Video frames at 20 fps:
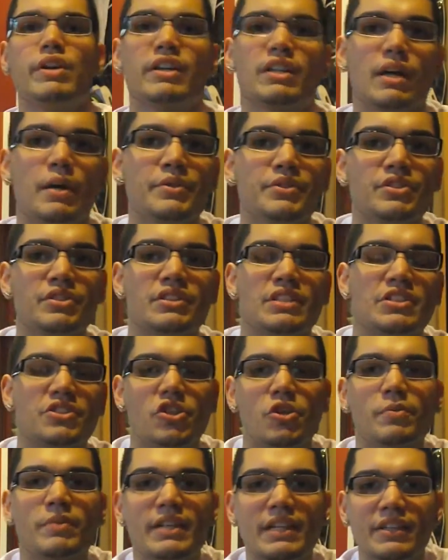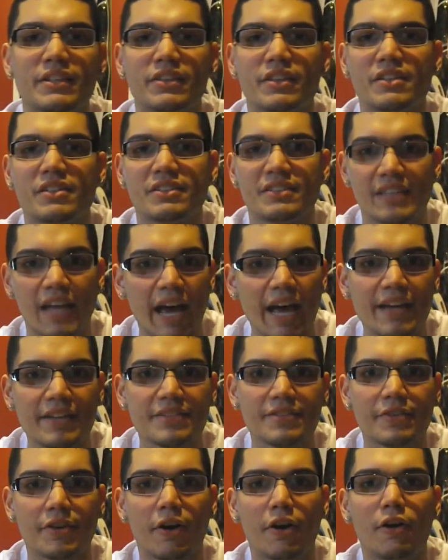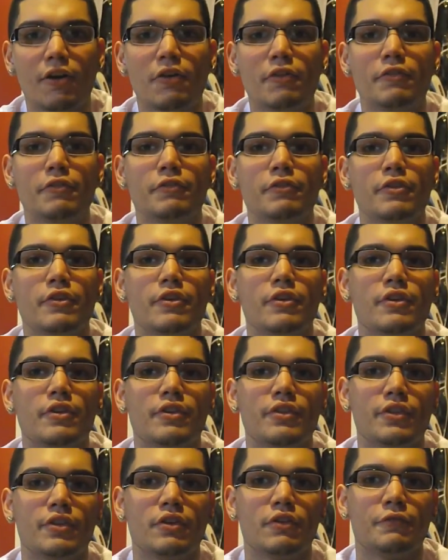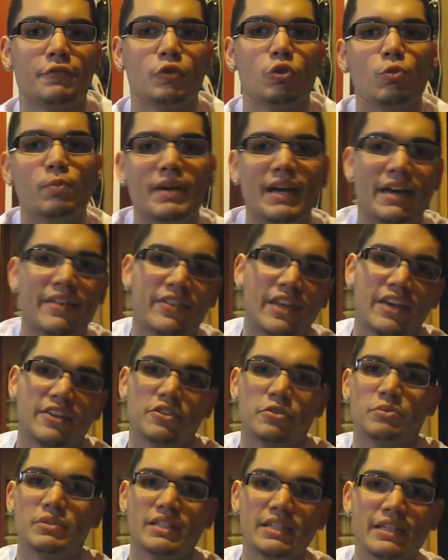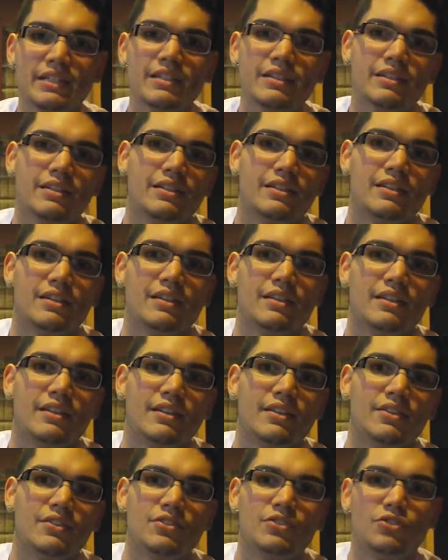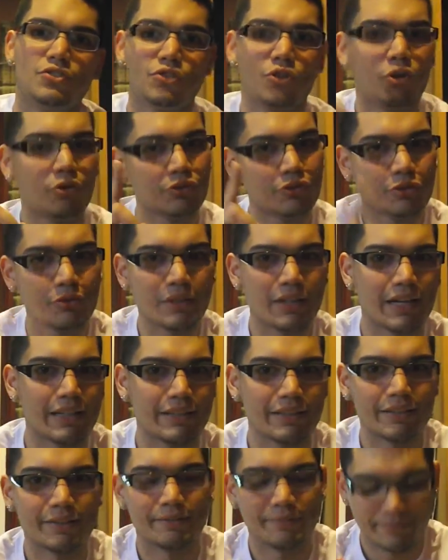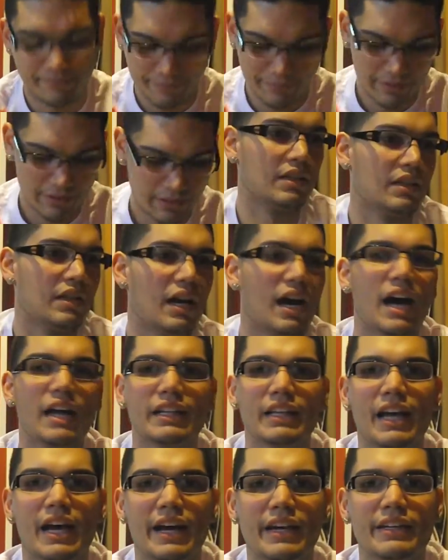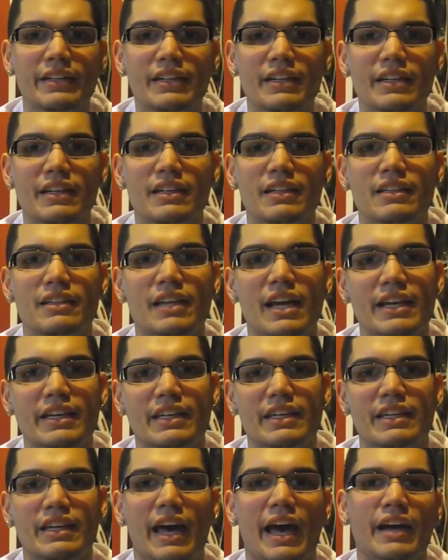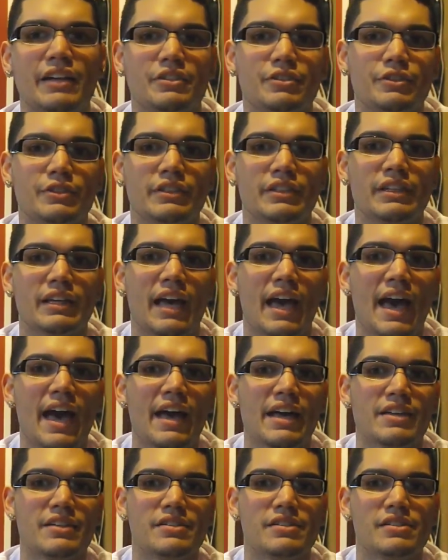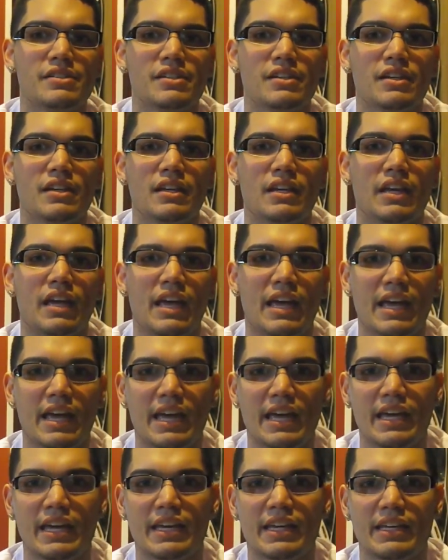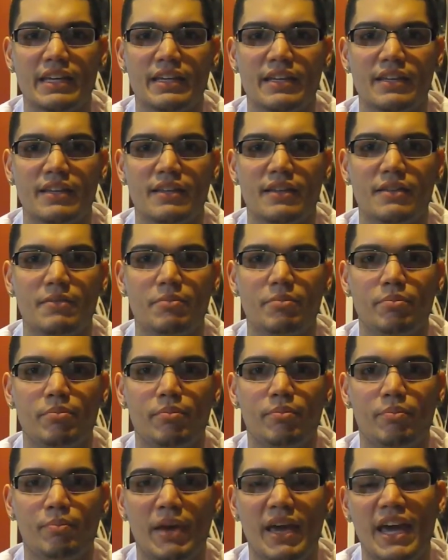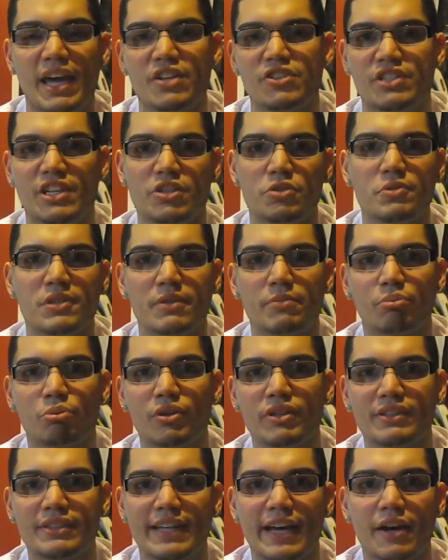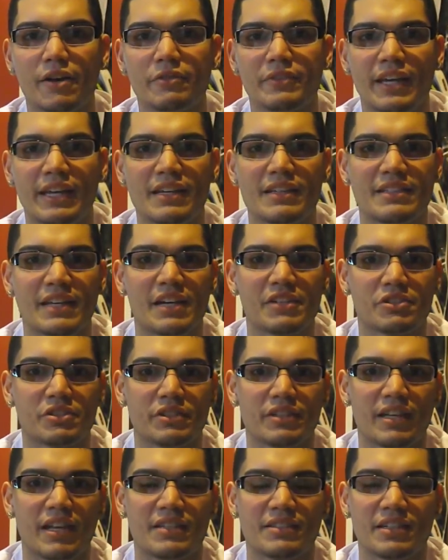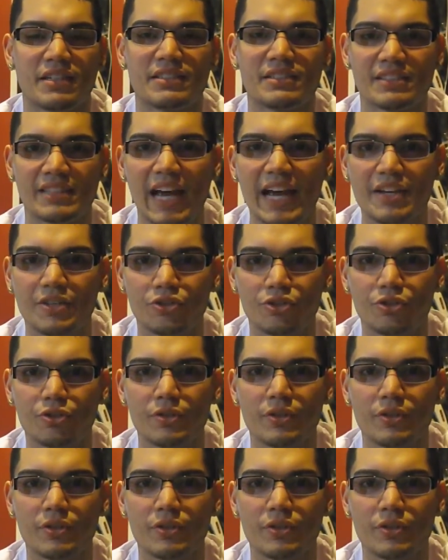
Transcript: it comes to determining the size of the fuel band that you need, don't do what I did. Online, Nike actually has a page that you can print out that is actually that's a sizer.